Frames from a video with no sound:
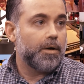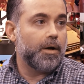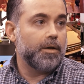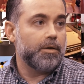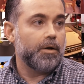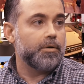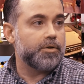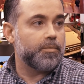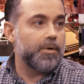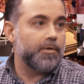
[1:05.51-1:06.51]
The
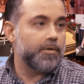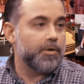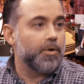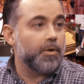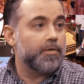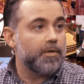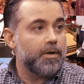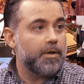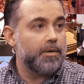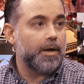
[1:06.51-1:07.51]
largest one is in New York
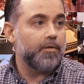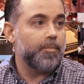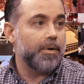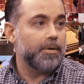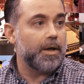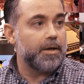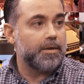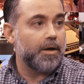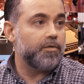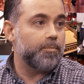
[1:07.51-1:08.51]
City. They have about
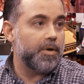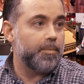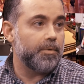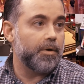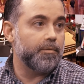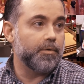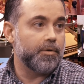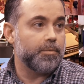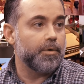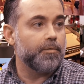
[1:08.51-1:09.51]
90,000 people over a
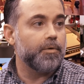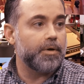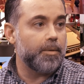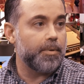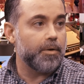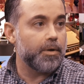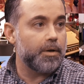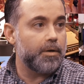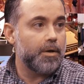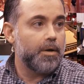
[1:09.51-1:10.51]
3 or 4 day
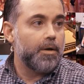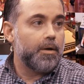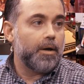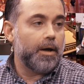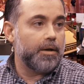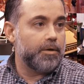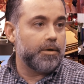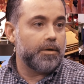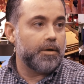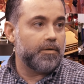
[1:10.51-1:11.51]
period.
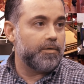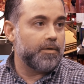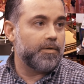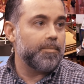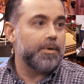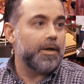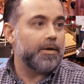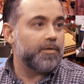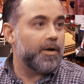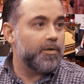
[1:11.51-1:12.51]
And it's something like
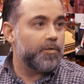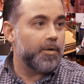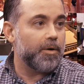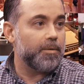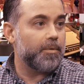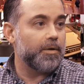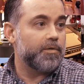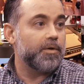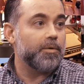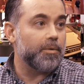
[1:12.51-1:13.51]
a science fair on
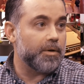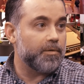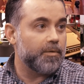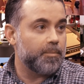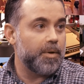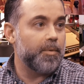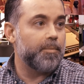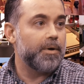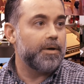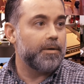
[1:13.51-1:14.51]
steroids. People
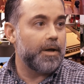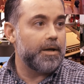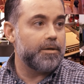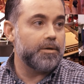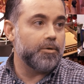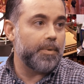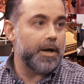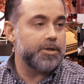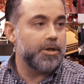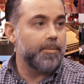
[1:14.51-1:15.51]
bring in anything they're
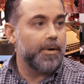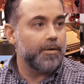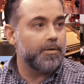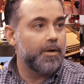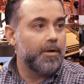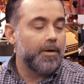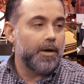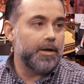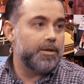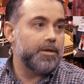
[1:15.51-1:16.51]
passionate about,
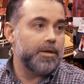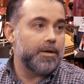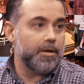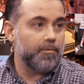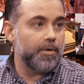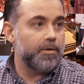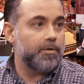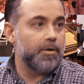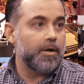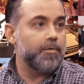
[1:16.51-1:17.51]
anything they can invent.
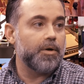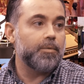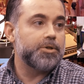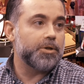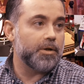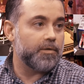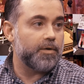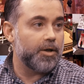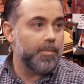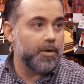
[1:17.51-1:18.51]
You never know what you're going to
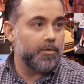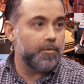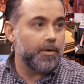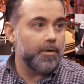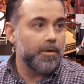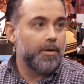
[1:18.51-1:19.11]
see in a Maker Faire.